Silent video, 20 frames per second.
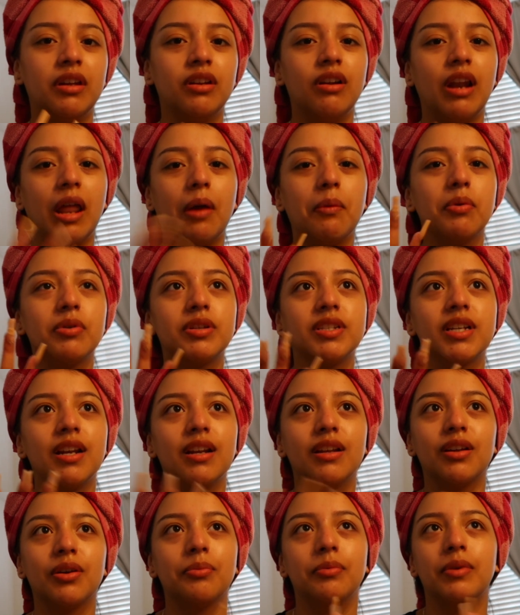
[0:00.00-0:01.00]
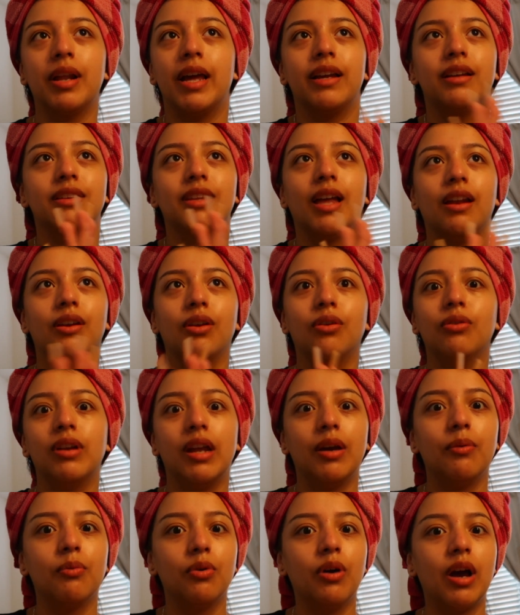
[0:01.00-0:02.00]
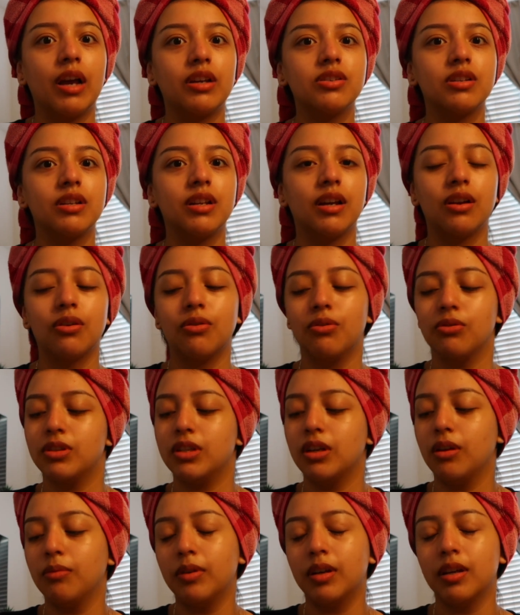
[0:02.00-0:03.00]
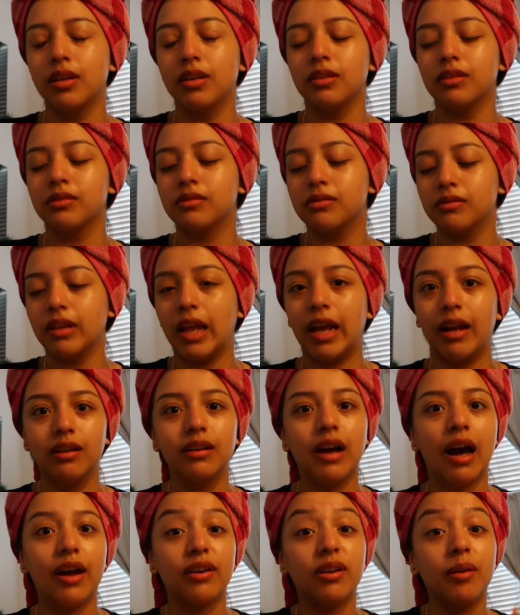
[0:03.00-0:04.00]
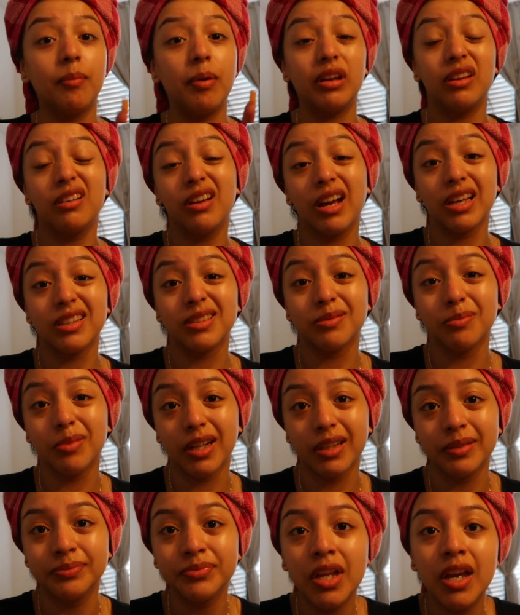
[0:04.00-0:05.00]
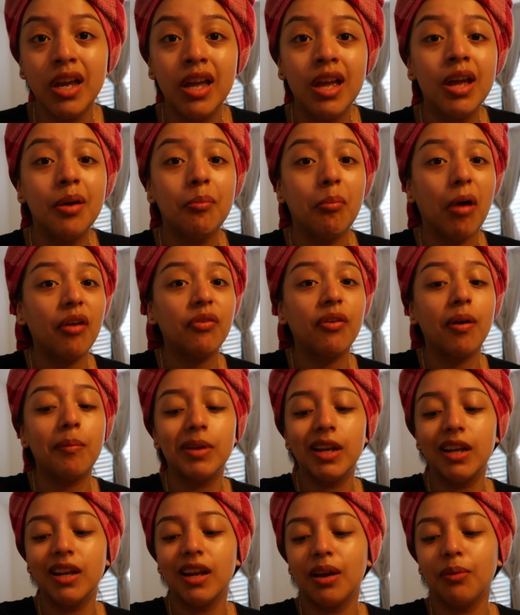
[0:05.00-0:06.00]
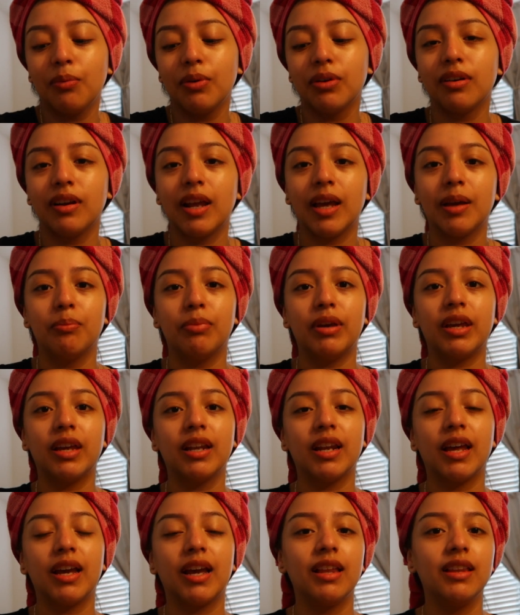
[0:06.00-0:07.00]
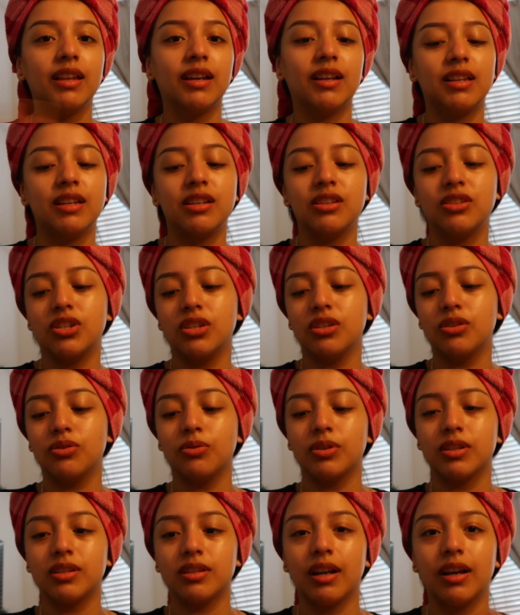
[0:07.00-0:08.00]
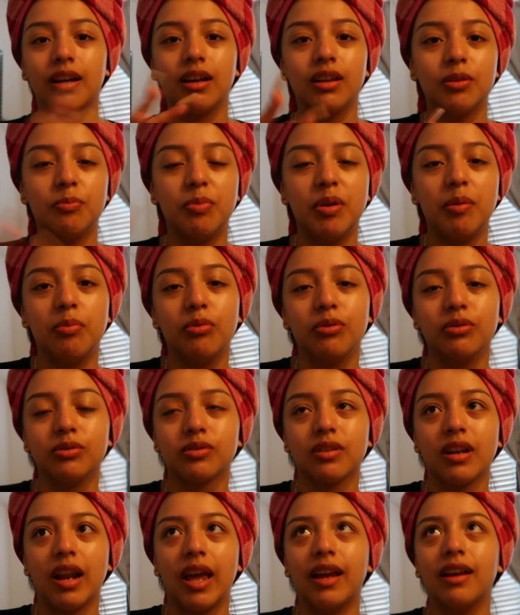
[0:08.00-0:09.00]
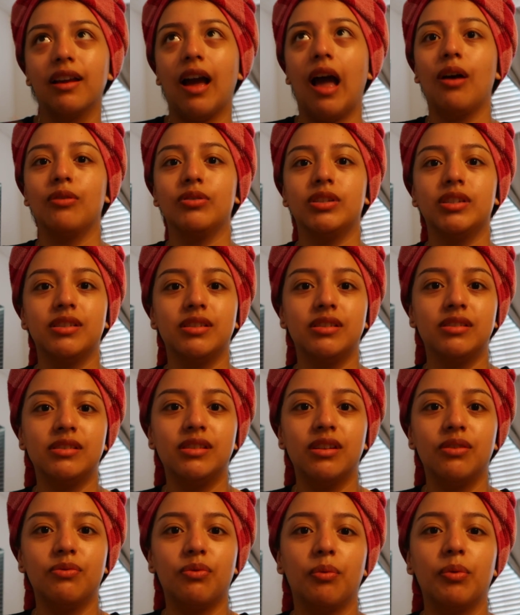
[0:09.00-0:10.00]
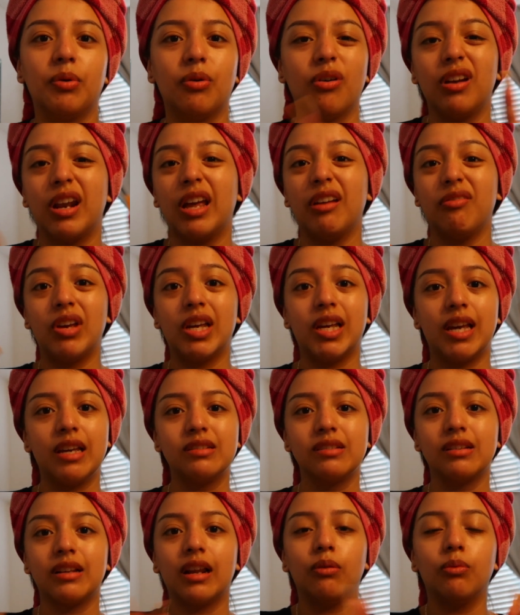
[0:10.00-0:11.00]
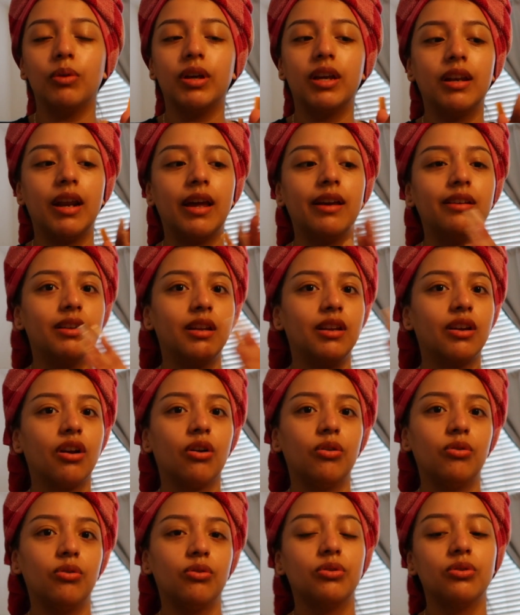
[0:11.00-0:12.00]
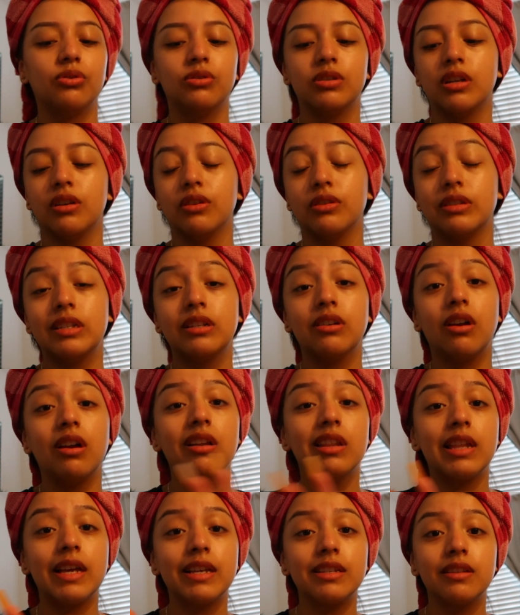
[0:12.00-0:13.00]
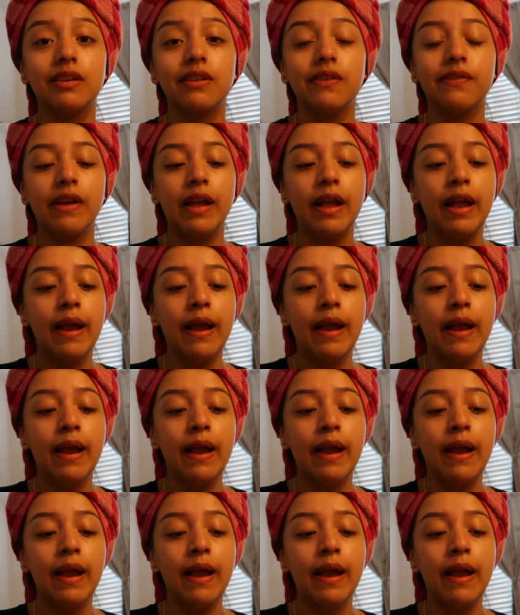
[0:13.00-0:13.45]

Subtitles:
And like, we were telling them like that, no, like, we'll actually get a hotel, because like, I don't know about you guys, but my family, like, we don't like being like hella clingy towards like other people's like houses and stuff when we go on like vacation. Like, we like getting our own hotels and all of that stuff.